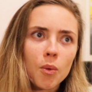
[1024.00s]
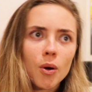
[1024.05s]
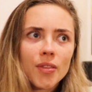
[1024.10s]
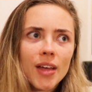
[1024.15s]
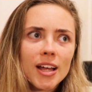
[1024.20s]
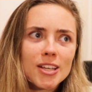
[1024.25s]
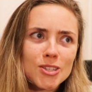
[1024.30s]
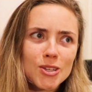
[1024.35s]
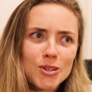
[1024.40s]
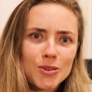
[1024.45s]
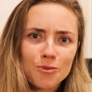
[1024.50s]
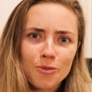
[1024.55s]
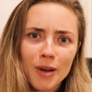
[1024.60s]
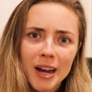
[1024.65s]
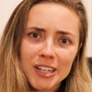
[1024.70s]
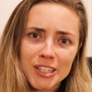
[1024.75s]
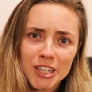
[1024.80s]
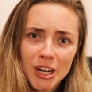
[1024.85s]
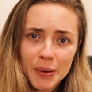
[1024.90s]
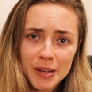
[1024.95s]
what that sort of
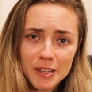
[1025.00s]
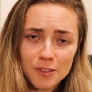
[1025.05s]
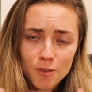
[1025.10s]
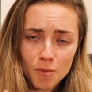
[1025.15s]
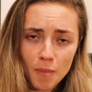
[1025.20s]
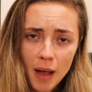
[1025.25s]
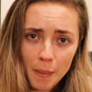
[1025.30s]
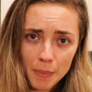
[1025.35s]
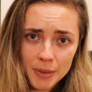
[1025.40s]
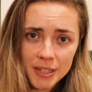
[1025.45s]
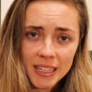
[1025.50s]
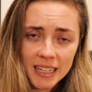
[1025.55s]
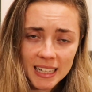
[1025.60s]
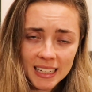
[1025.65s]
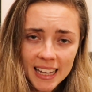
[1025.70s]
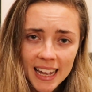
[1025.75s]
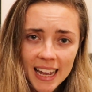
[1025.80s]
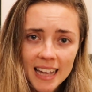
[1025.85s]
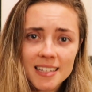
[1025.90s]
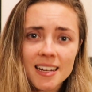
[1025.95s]
ratio is for my
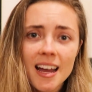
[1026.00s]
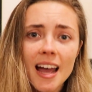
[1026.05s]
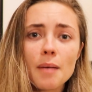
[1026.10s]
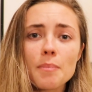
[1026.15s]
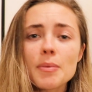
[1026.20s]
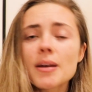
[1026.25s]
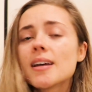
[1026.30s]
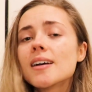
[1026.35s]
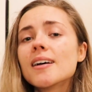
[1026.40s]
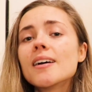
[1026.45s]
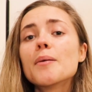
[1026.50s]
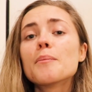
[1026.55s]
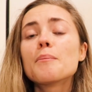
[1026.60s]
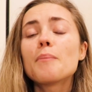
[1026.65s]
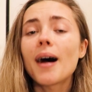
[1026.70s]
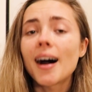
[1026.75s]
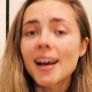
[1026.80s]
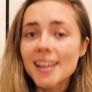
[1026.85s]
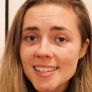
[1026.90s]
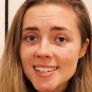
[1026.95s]
particular hair type,
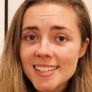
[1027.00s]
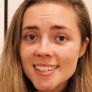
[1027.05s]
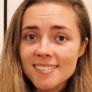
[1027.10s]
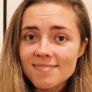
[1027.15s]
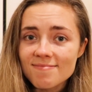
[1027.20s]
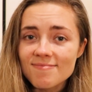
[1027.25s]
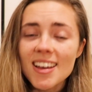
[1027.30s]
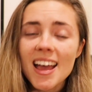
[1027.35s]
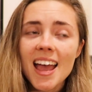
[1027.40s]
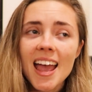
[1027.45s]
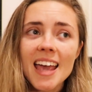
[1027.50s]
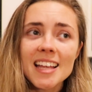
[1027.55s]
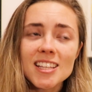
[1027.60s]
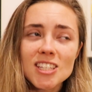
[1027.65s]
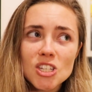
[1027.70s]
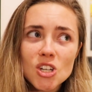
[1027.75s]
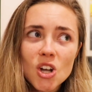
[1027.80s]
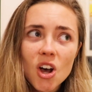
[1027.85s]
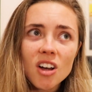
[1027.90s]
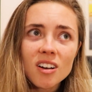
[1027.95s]
but
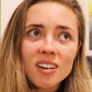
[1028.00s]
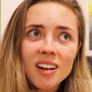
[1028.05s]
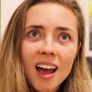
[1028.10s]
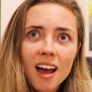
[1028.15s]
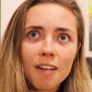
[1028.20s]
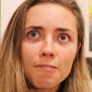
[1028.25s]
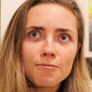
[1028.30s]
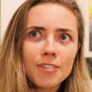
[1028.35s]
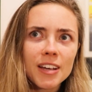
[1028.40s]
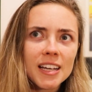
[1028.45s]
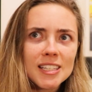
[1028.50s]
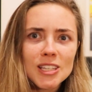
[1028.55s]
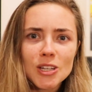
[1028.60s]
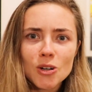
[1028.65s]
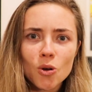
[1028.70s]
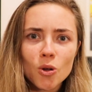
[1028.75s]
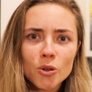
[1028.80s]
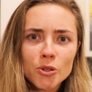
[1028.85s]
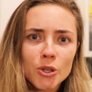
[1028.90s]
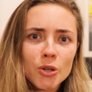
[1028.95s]
it's not a
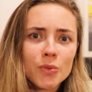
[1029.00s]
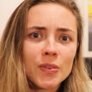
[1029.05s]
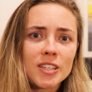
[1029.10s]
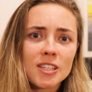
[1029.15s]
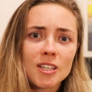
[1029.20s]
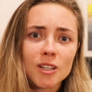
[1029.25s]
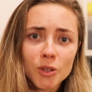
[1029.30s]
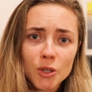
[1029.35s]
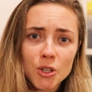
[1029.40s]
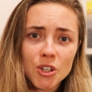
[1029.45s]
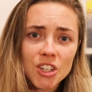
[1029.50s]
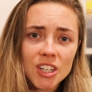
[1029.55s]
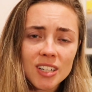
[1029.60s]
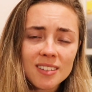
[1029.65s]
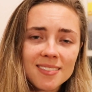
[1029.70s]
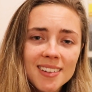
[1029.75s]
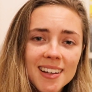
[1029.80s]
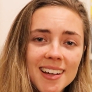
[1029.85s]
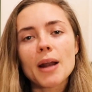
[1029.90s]
fix-it-all sort of a solution.